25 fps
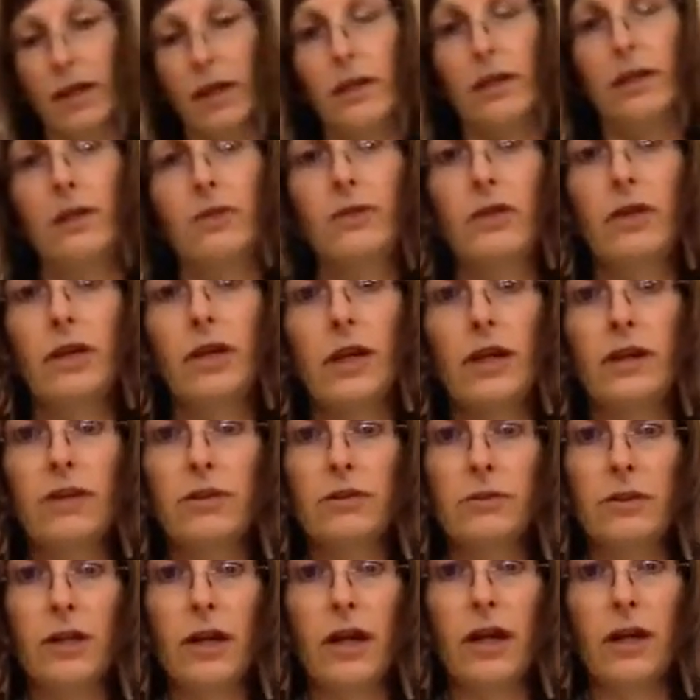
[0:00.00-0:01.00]
you can get
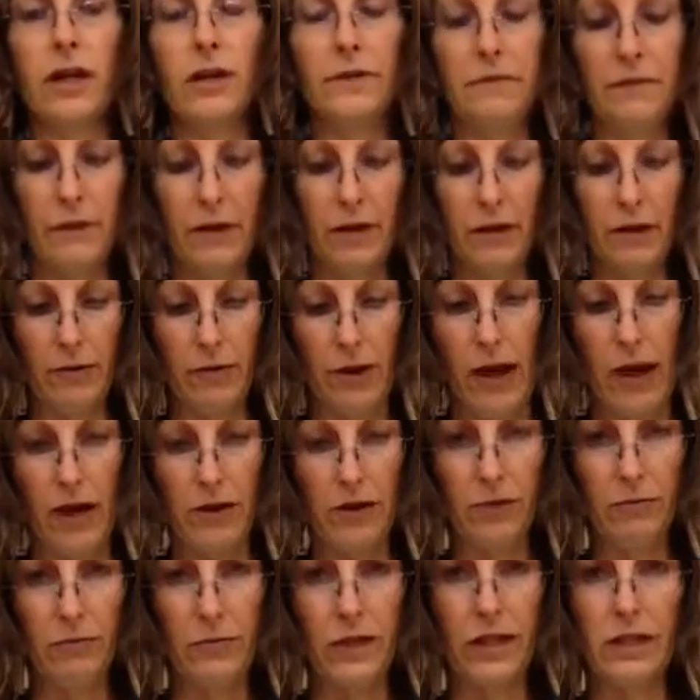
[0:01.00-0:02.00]
creative on how
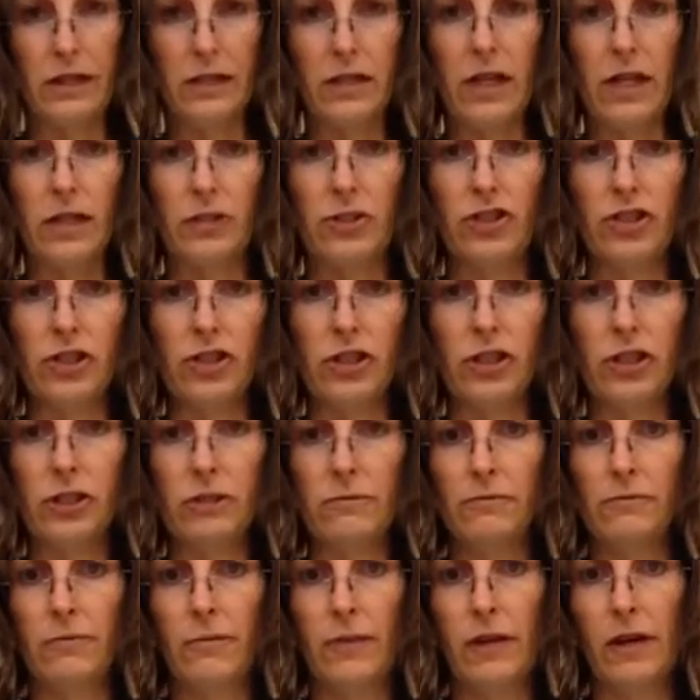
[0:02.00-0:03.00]
you make
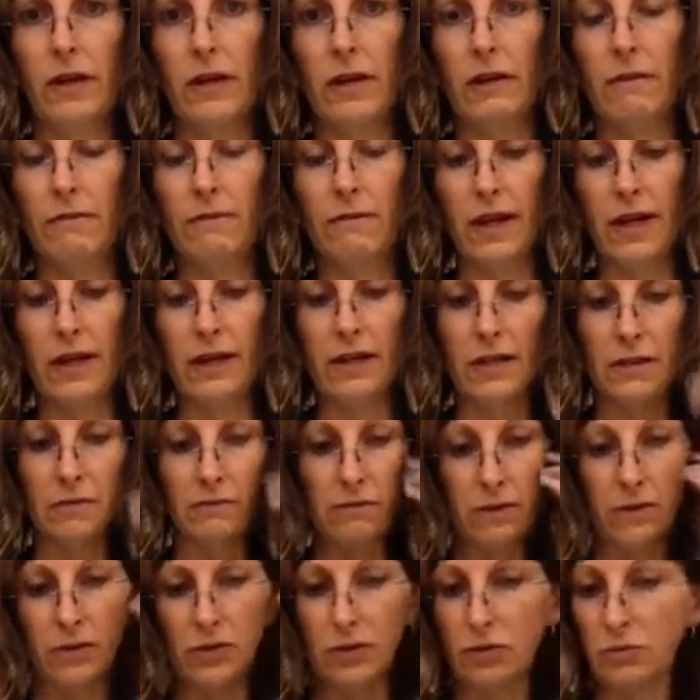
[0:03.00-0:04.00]
texture. Find
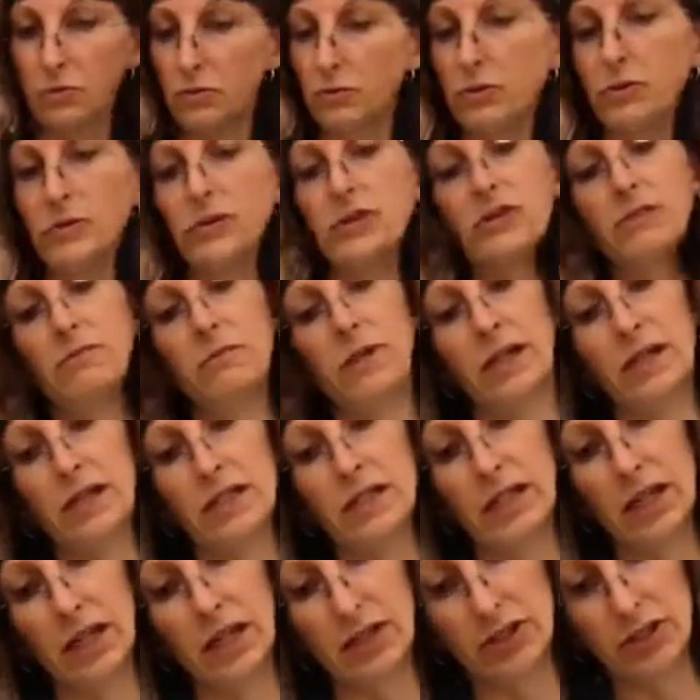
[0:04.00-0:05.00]
different tools to make
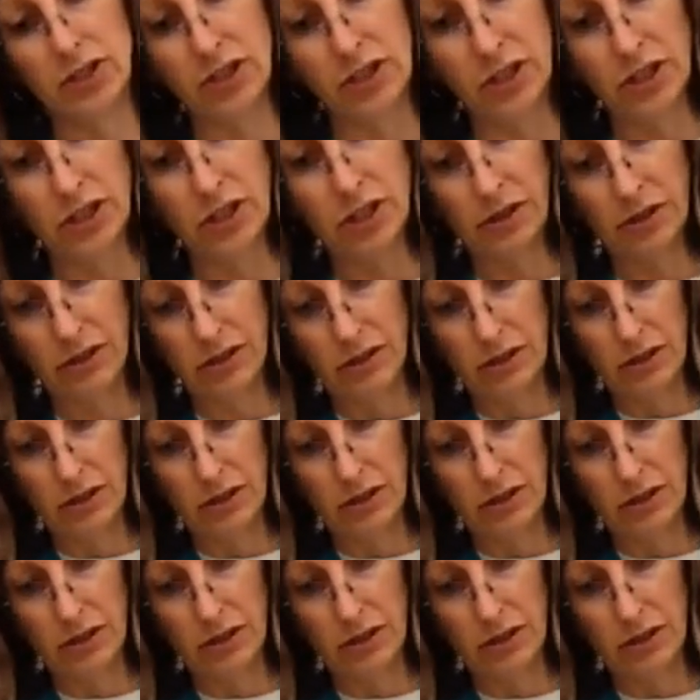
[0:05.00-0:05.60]
a texture.